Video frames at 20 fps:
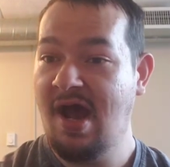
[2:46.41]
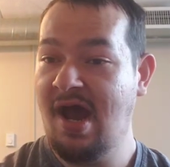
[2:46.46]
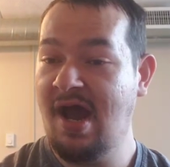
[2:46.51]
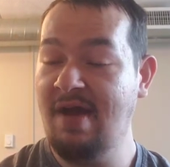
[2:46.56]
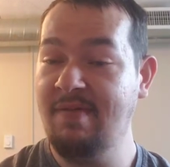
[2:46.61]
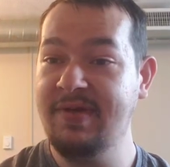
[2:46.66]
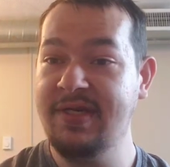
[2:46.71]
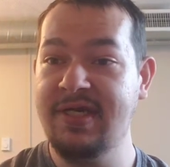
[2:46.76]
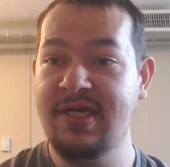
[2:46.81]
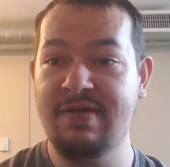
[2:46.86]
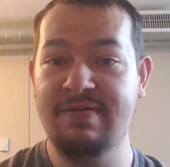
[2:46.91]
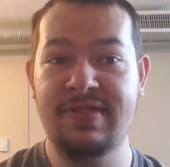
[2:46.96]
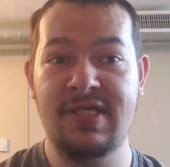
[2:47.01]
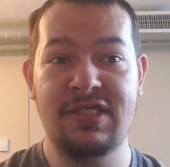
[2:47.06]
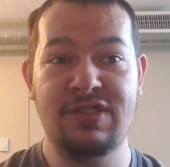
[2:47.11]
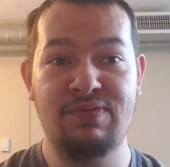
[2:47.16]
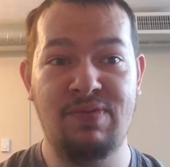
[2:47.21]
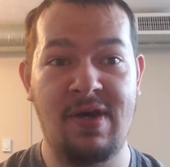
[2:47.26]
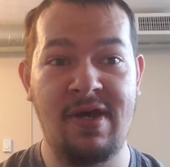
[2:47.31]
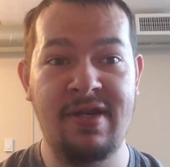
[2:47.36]
I'm gonna give
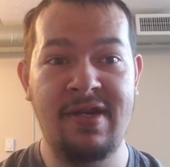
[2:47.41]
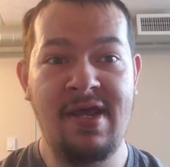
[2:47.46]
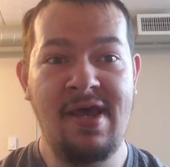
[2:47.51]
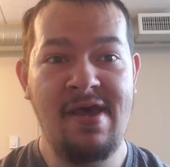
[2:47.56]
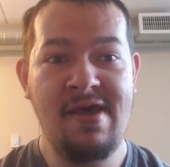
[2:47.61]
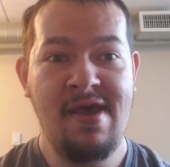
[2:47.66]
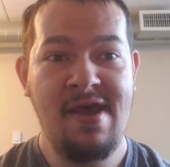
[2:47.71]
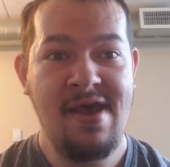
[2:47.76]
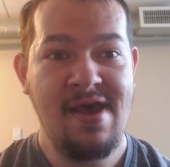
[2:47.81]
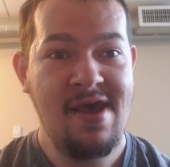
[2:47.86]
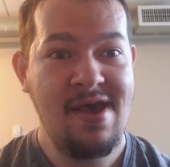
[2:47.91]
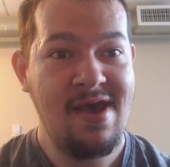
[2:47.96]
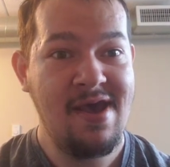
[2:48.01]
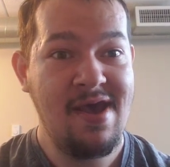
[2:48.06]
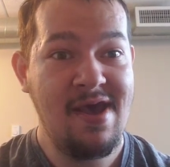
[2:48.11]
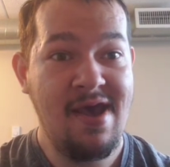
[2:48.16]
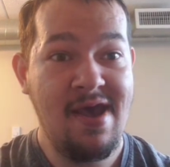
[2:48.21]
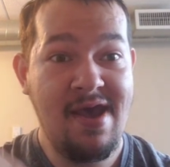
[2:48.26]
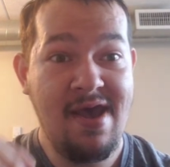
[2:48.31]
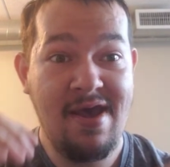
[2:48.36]
this one
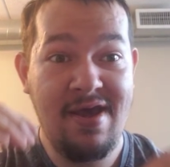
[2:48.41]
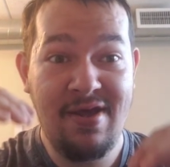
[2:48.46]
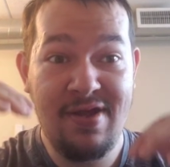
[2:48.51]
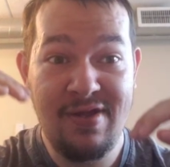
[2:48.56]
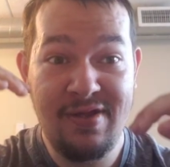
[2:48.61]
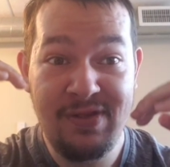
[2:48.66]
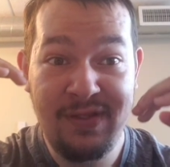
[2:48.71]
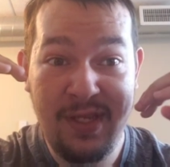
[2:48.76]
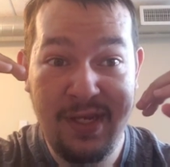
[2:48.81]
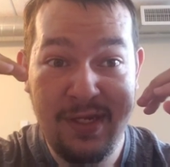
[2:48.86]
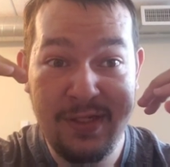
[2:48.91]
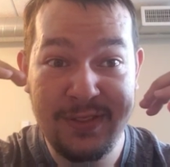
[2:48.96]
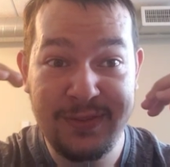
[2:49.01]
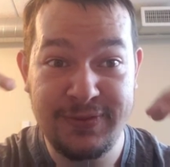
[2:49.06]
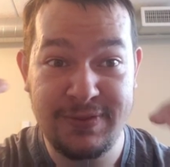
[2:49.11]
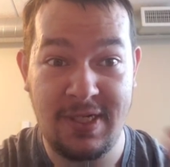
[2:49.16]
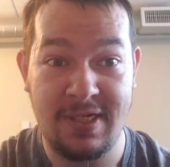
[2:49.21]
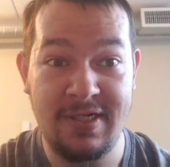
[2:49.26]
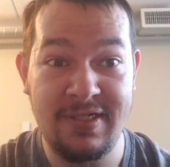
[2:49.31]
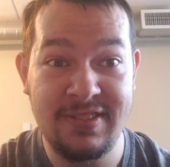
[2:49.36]
the
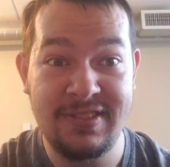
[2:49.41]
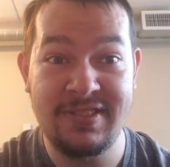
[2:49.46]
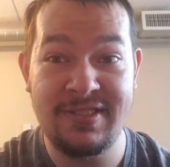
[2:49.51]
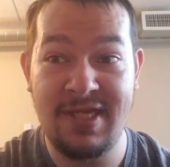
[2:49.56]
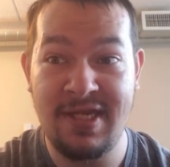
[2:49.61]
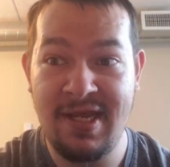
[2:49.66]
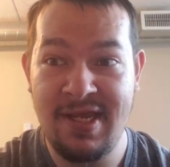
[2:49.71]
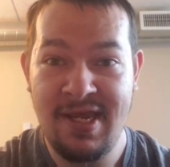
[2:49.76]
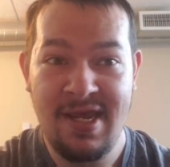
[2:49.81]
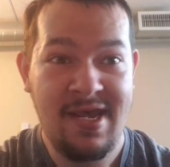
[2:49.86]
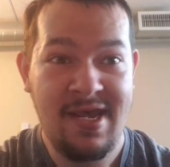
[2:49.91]
first